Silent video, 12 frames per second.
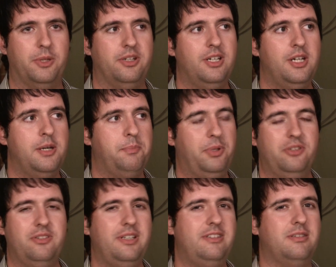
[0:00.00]
but
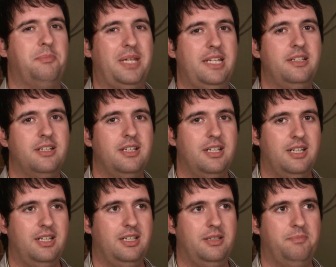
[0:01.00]
personally to me,
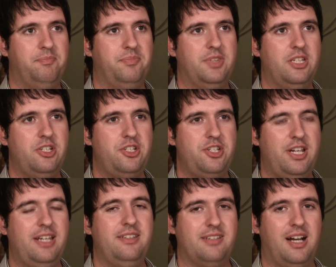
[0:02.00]

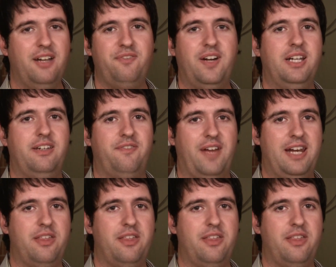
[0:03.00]
cheese, I find, if